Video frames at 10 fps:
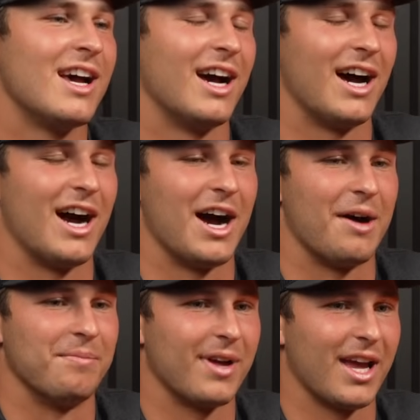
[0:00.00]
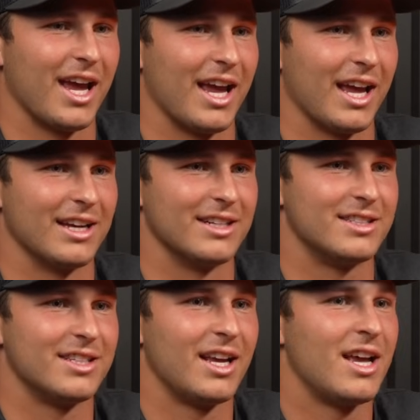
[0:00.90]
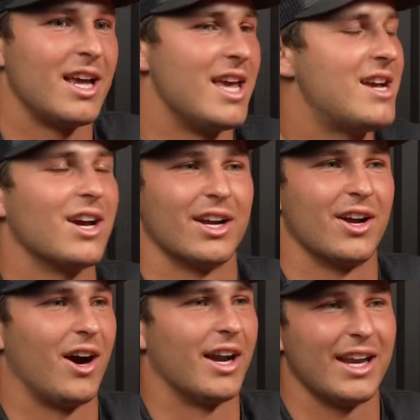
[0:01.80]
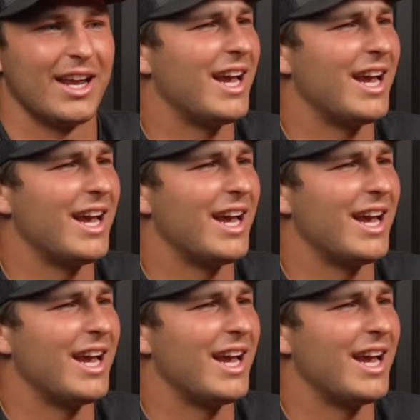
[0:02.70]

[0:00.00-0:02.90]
And he could have gone